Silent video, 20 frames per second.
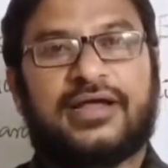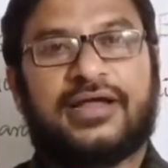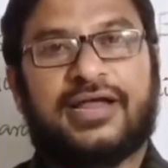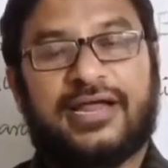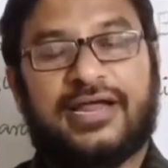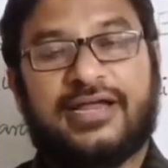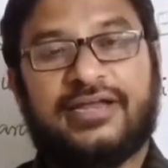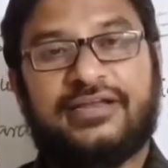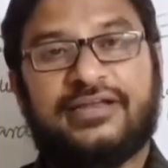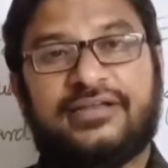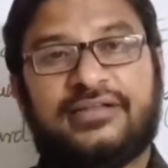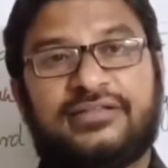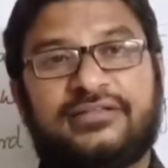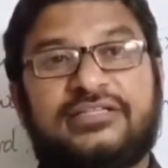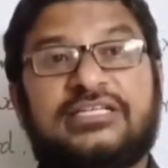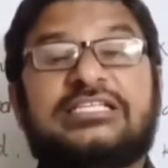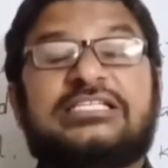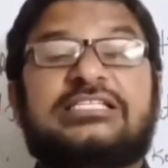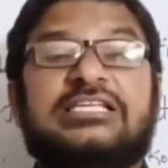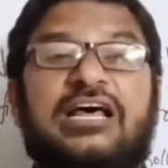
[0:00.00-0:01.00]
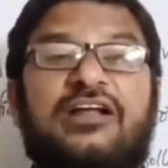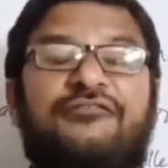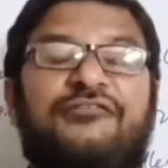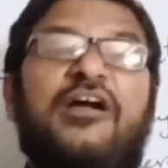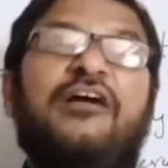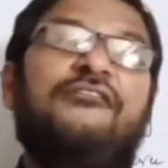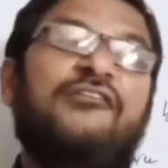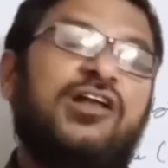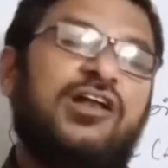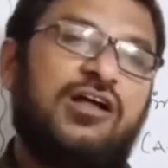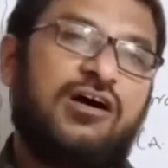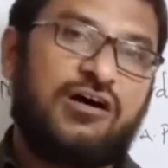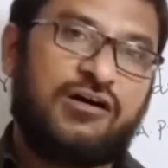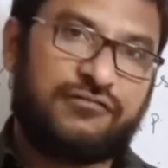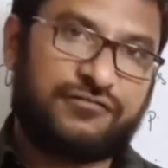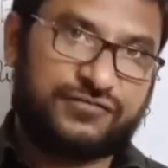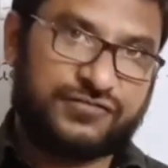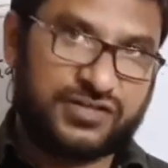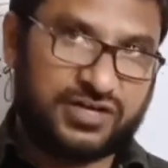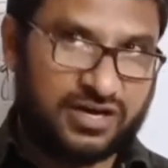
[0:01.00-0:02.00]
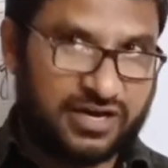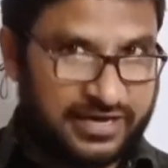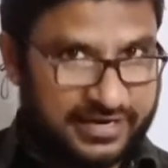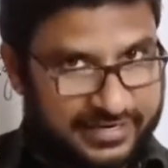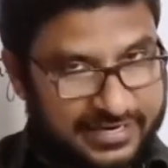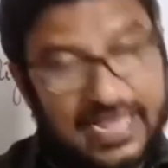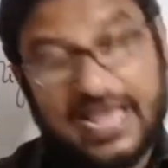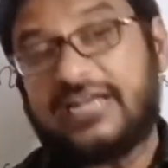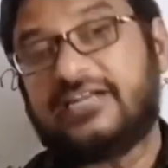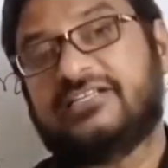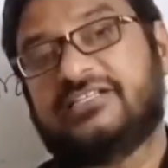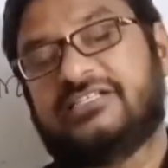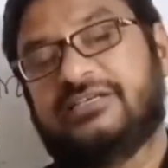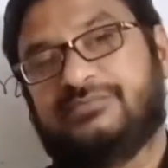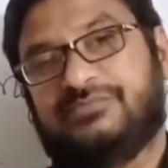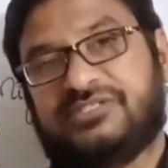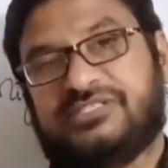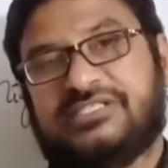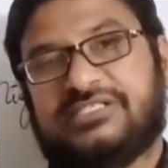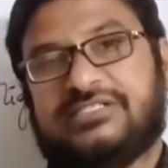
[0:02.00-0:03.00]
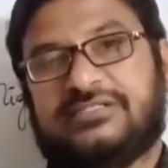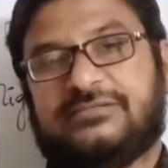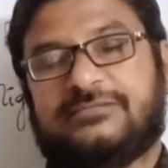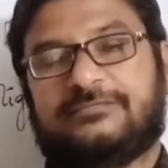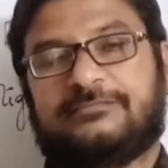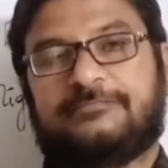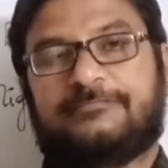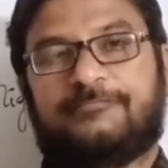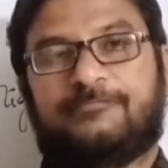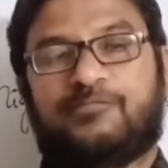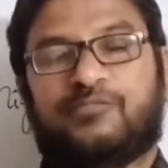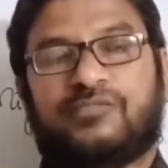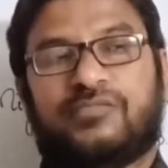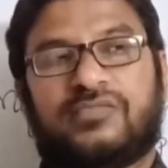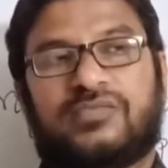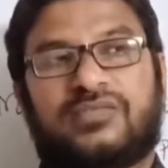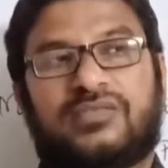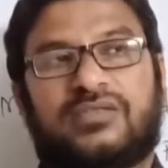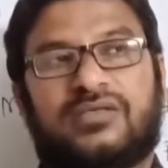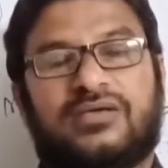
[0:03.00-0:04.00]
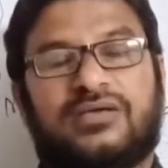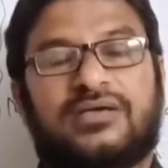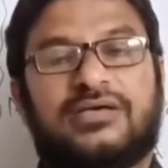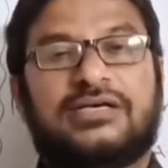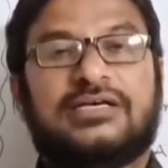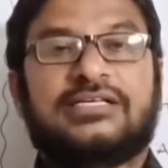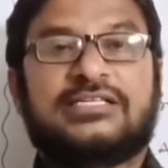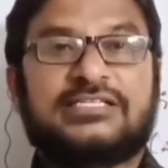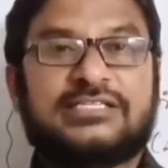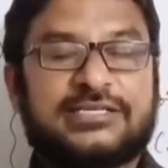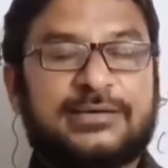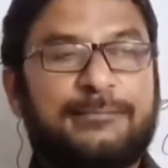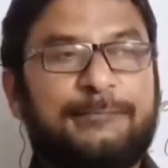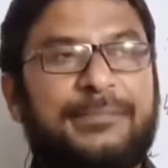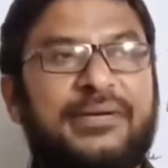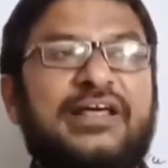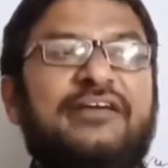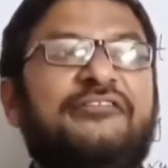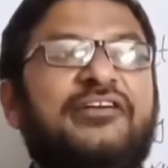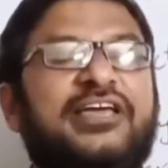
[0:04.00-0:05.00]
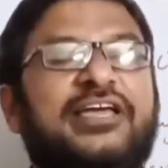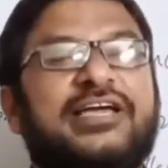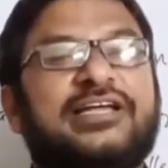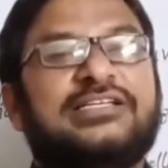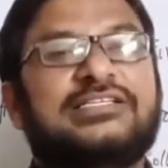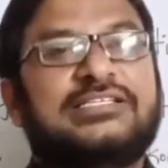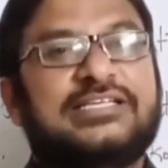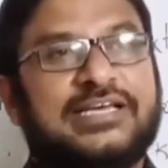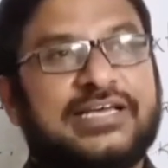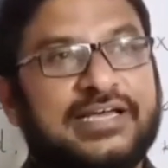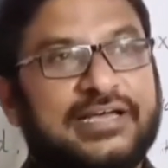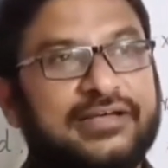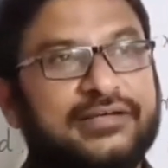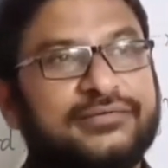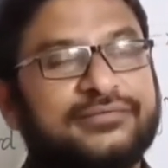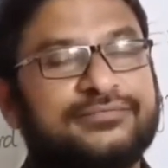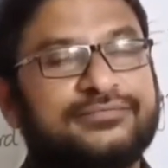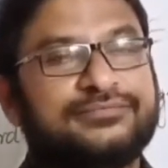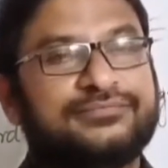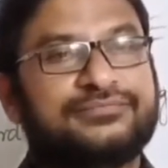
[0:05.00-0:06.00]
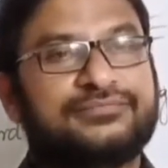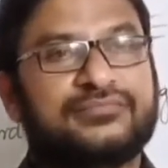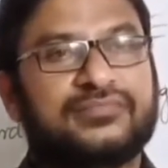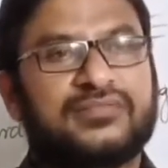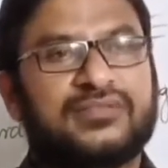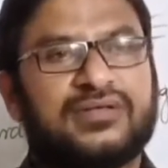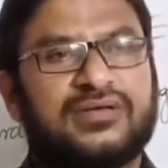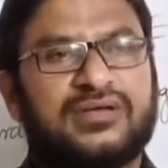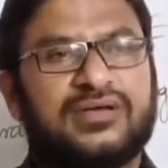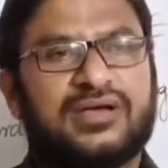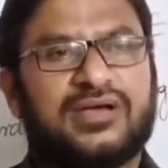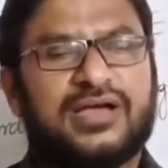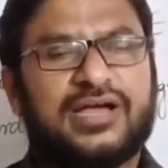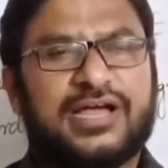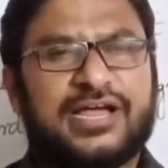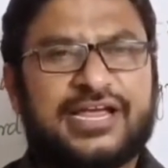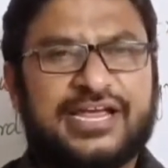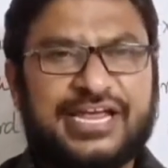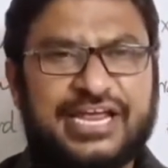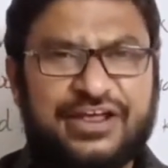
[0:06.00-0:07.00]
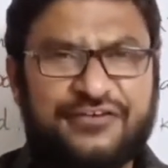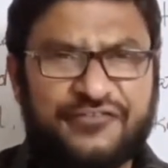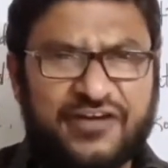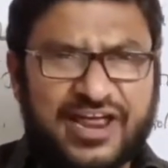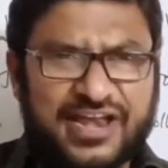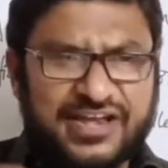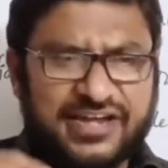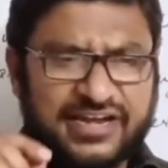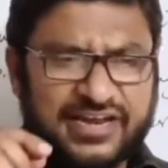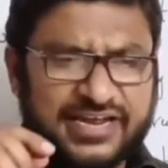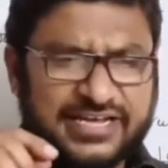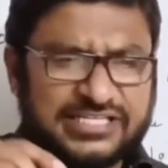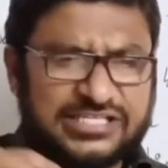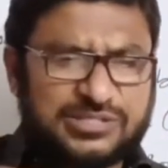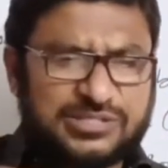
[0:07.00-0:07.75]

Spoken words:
in the survival of the organisms. Simply we can say, even a